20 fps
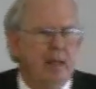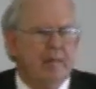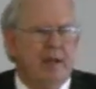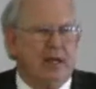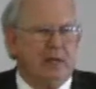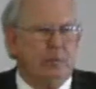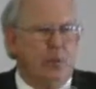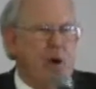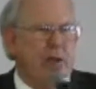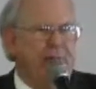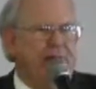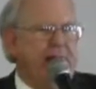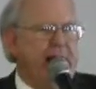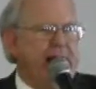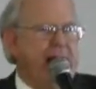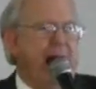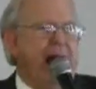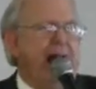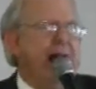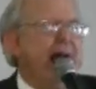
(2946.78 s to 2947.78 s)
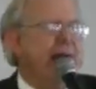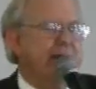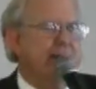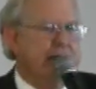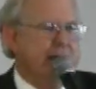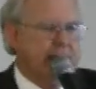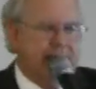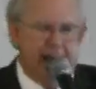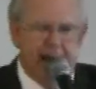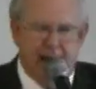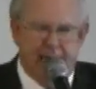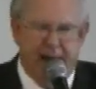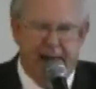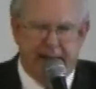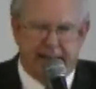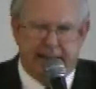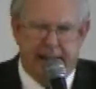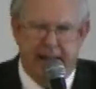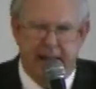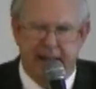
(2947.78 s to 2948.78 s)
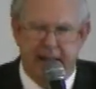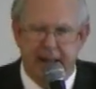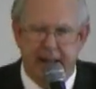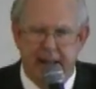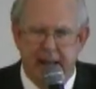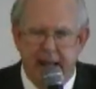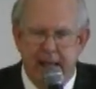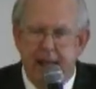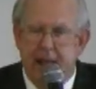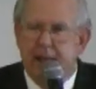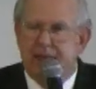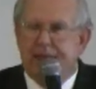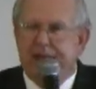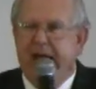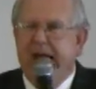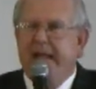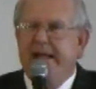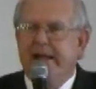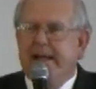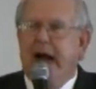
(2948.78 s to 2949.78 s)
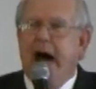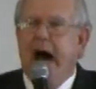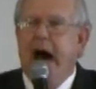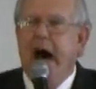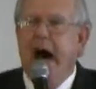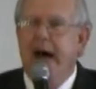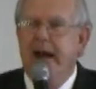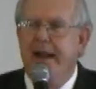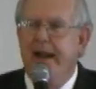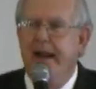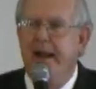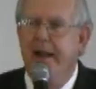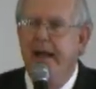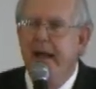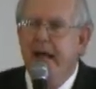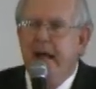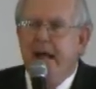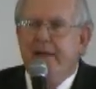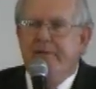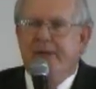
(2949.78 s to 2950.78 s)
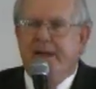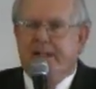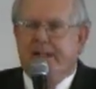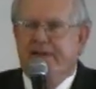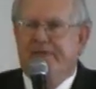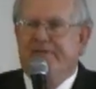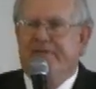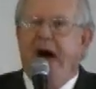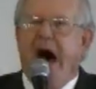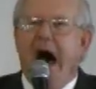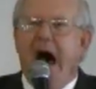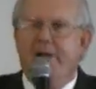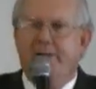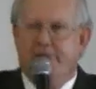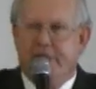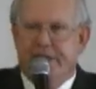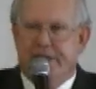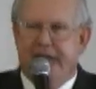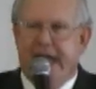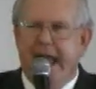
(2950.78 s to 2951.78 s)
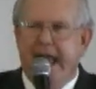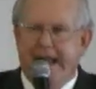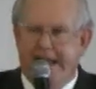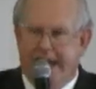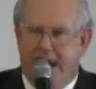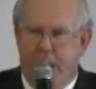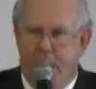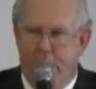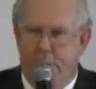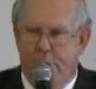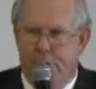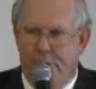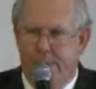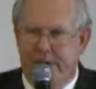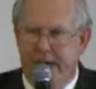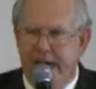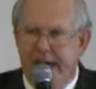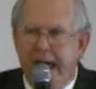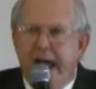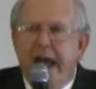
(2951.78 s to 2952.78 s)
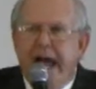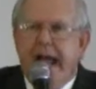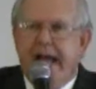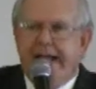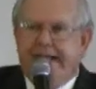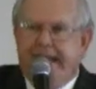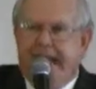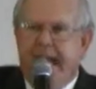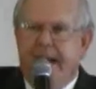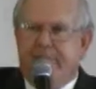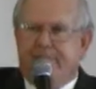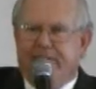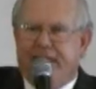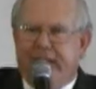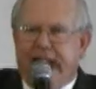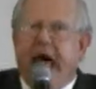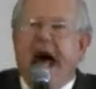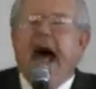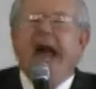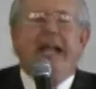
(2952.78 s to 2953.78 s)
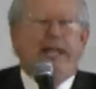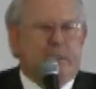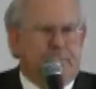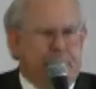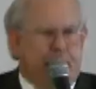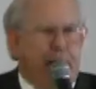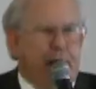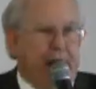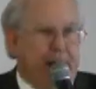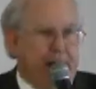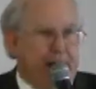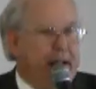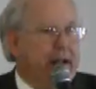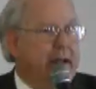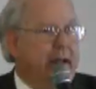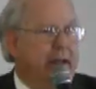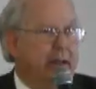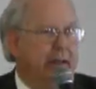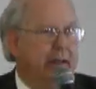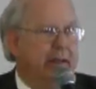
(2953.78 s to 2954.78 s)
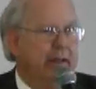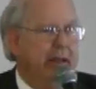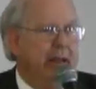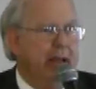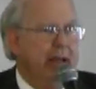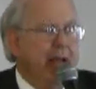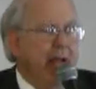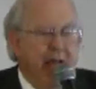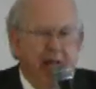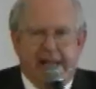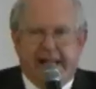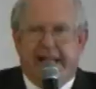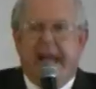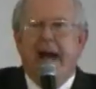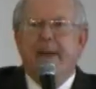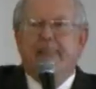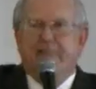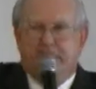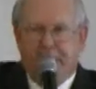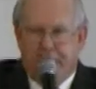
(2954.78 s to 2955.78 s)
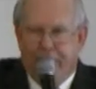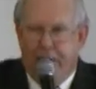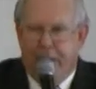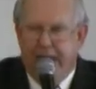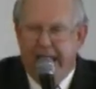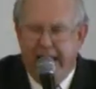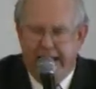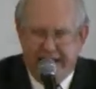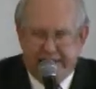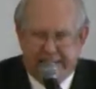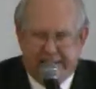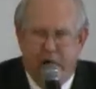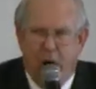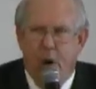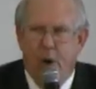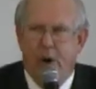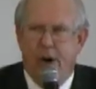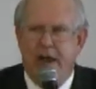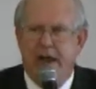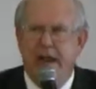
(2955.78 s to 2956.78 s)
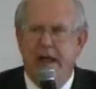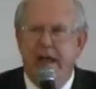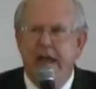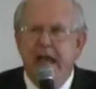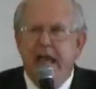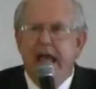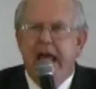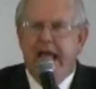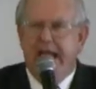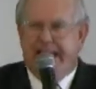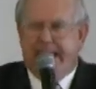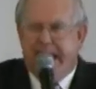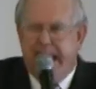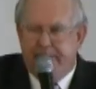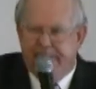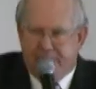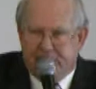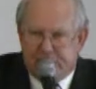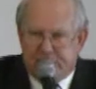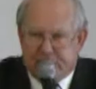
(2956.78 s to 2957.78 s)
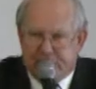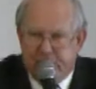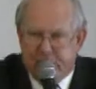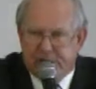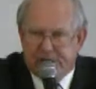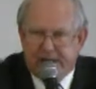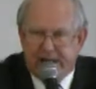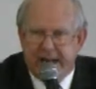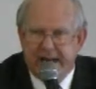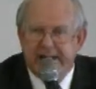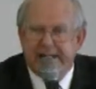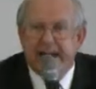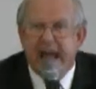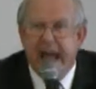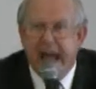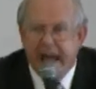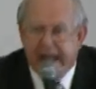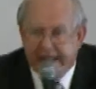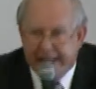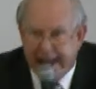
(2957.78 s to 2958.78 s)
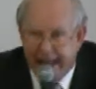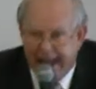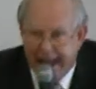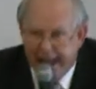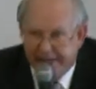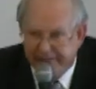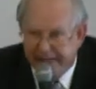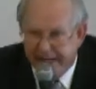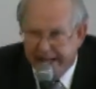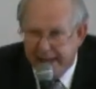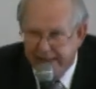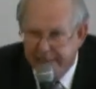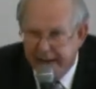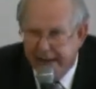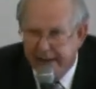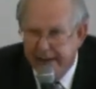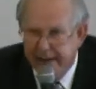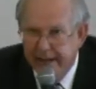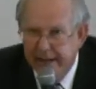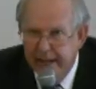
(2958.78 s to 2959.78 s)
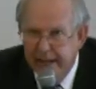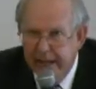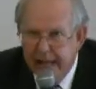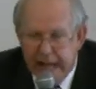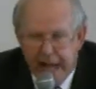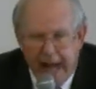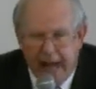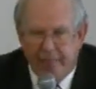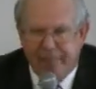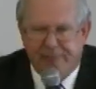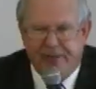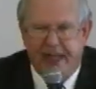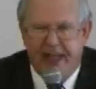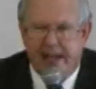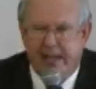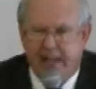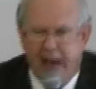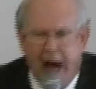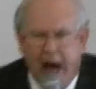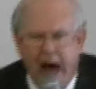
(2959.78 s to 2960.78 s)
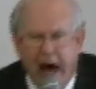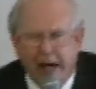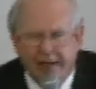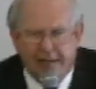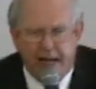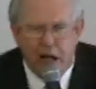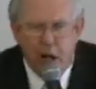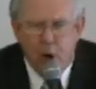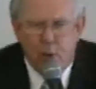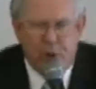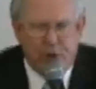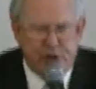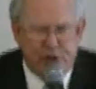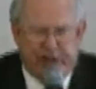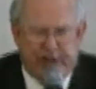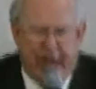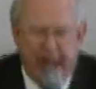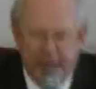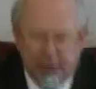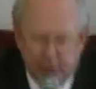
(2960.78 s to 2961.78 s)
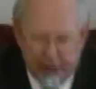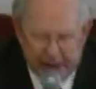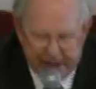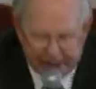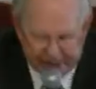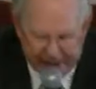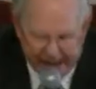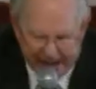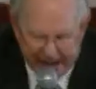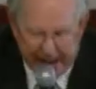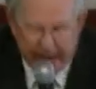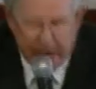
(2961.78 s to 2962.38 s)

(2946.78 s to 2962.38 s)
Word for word: There's one thing I got to say about that. Thank God that the father stayed at home and kept the lights burning and kept the praise going and kept the church intact. Can I have it? Amen. I thank God when you can't do anything